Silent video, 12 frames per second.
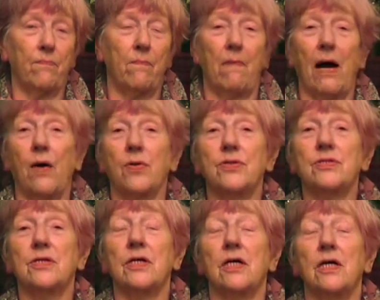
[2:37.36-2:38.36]
Mouse
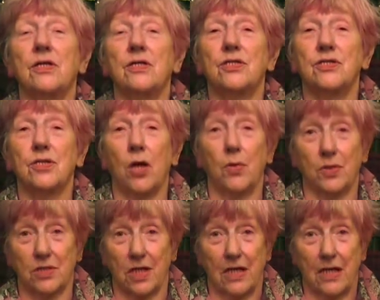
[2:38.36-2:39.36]
is so
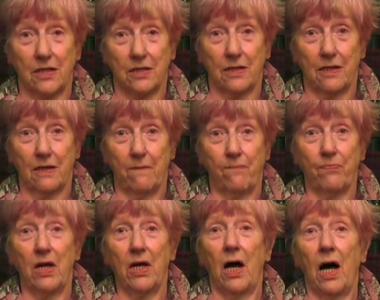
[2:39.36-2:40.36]
scared.
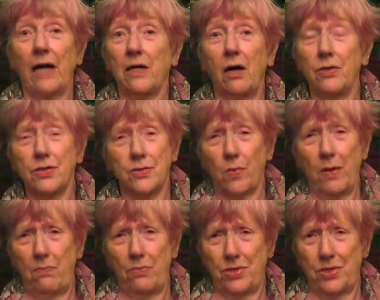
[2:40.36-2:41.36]
"I can't
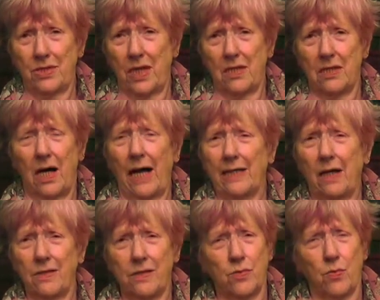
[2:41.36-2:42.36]
swim," she said, "I
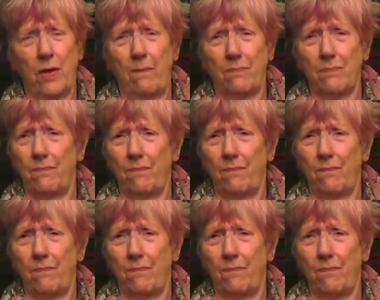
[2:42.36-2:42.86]
can't swim."